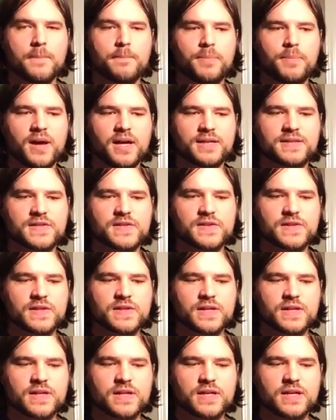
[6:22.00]
But
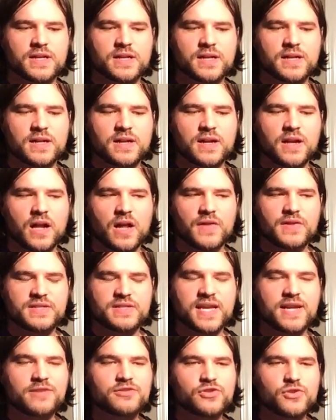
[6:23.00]
on the
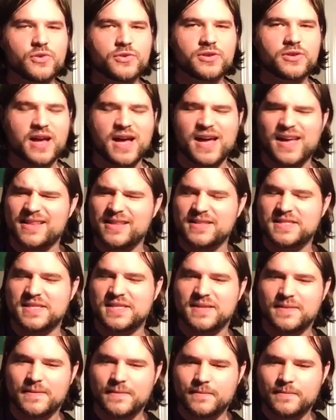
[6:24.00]
downstroke, let's see.